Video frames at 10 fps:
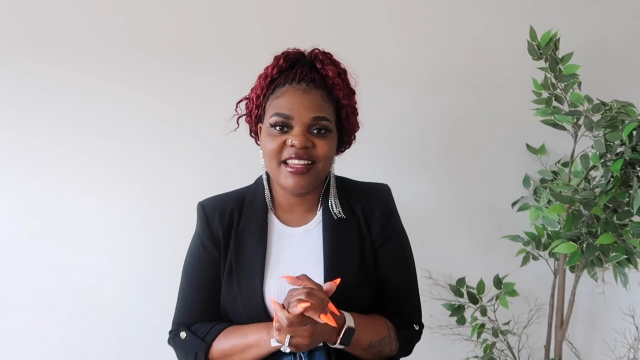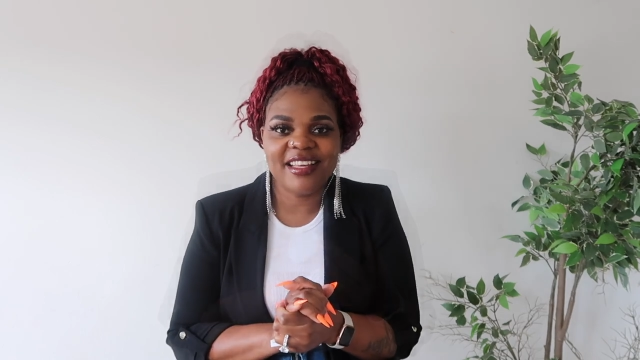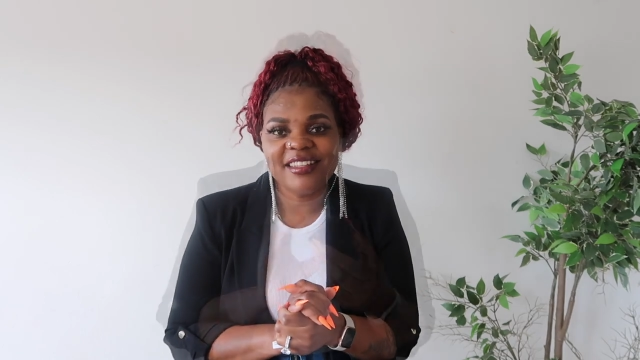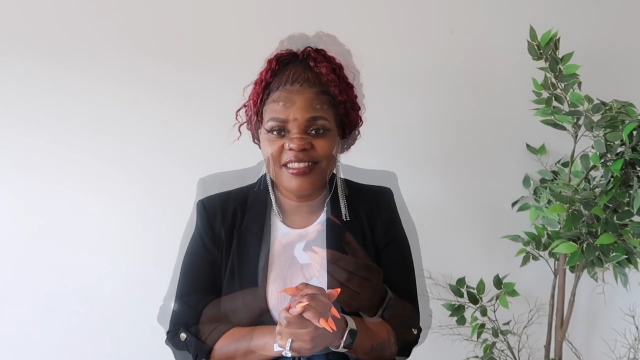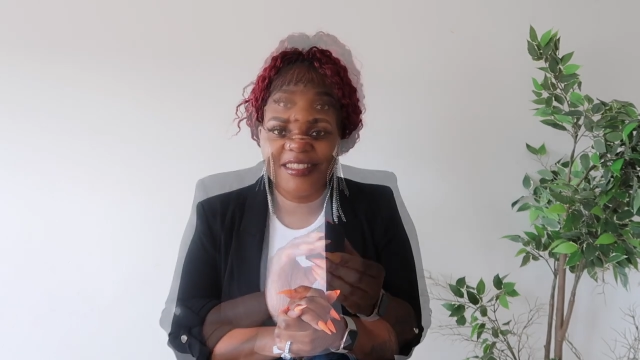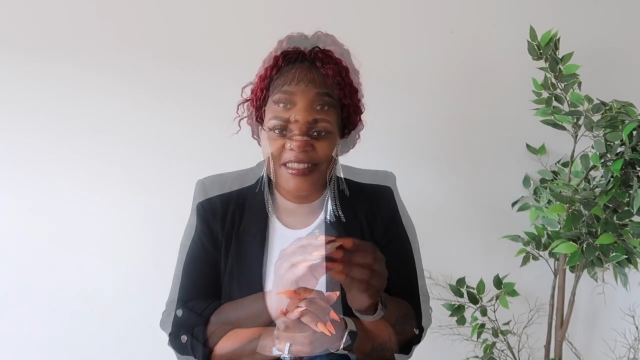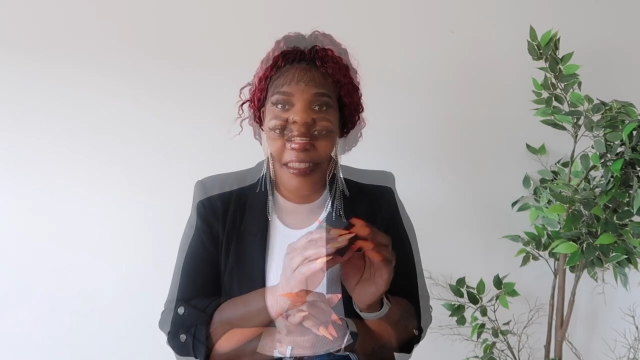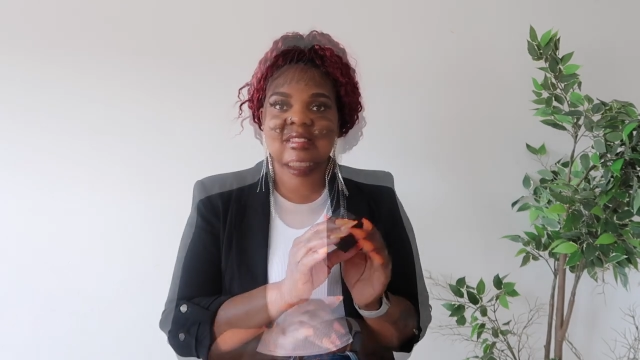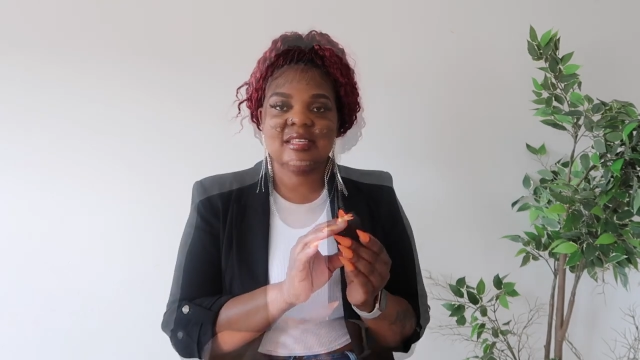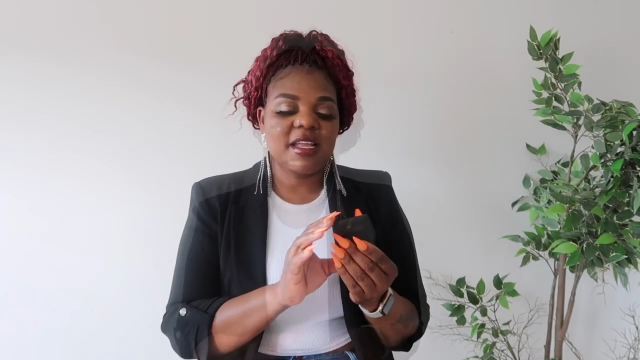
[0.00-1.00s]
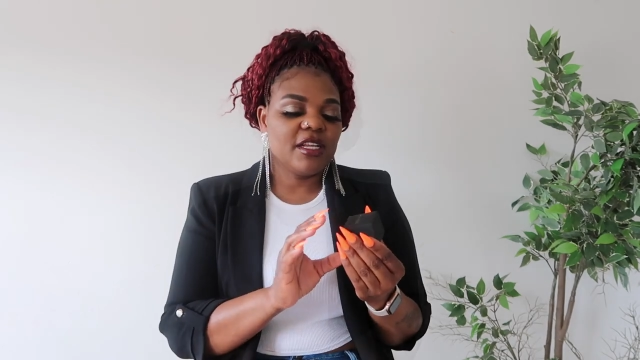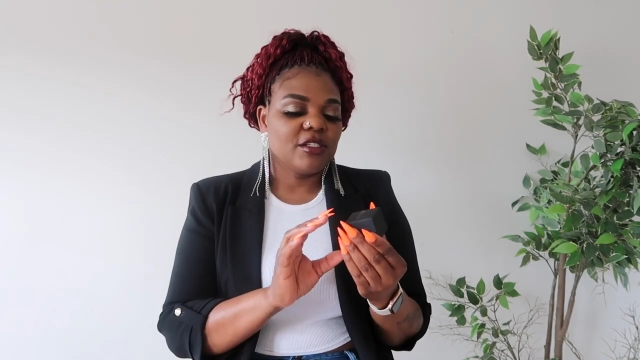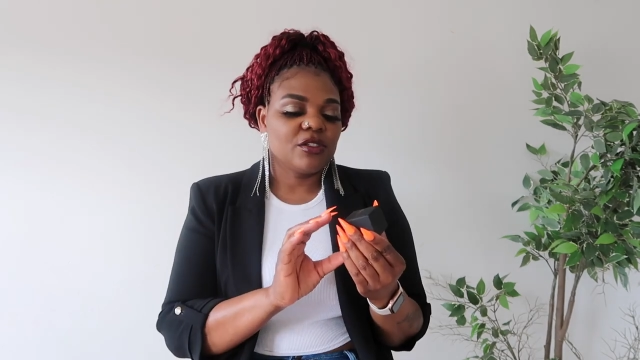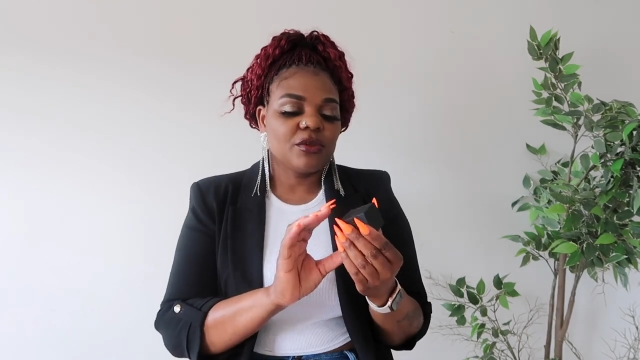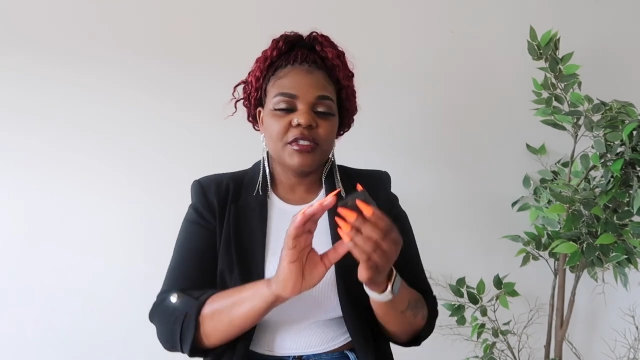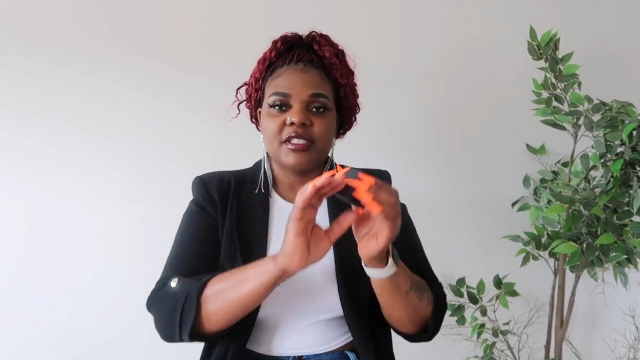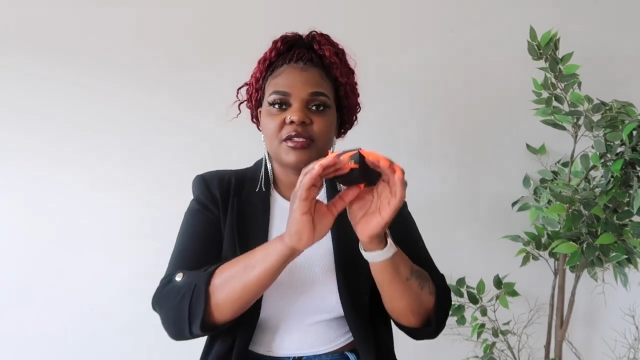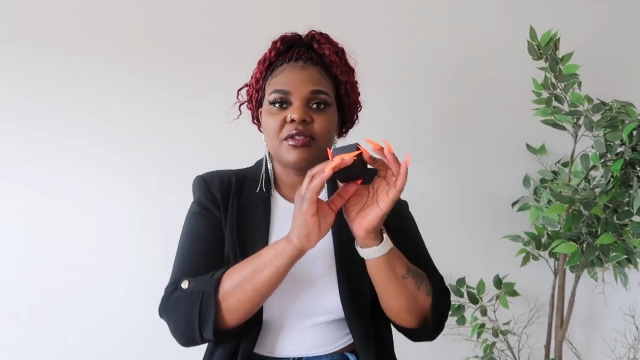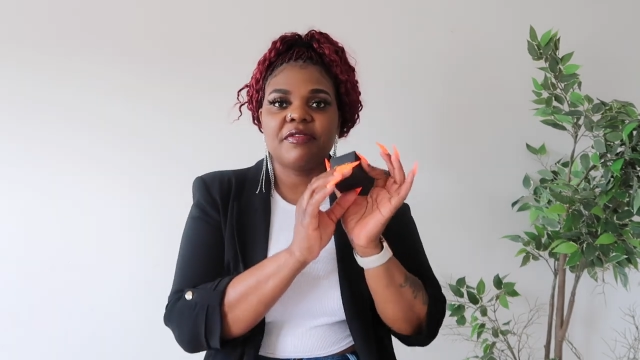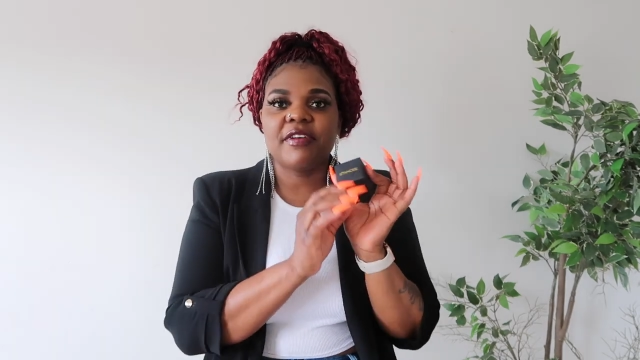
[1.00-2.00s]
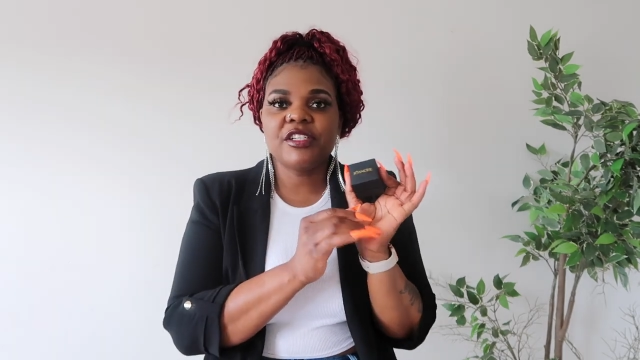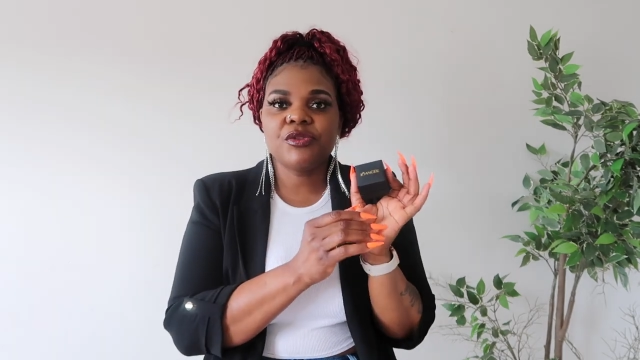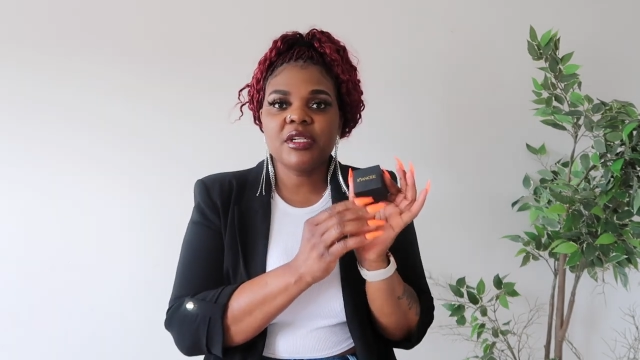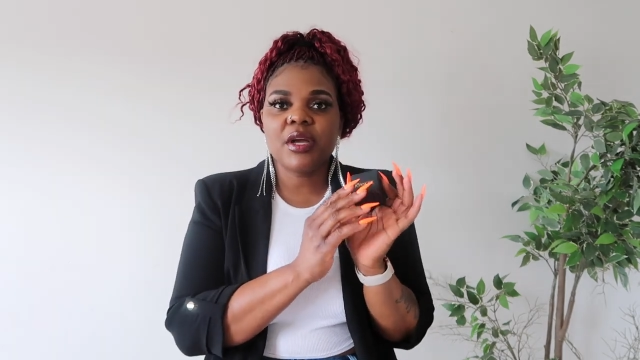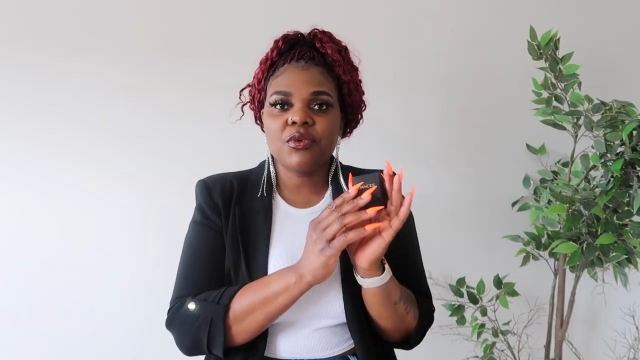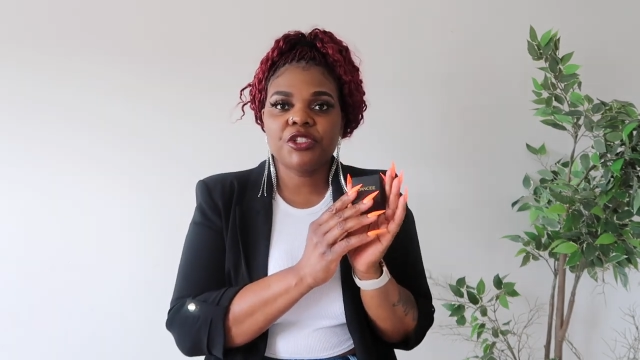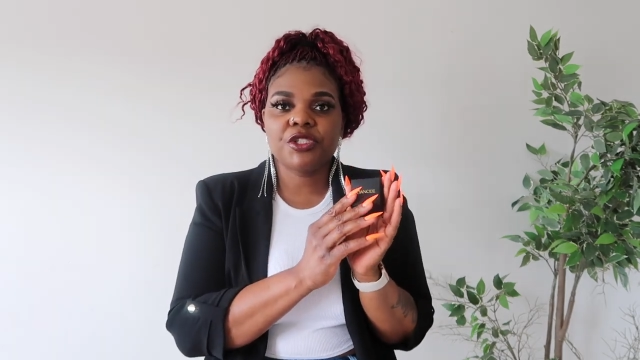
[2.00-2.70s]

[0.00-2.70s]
needs guys let's get into it so the first thing i want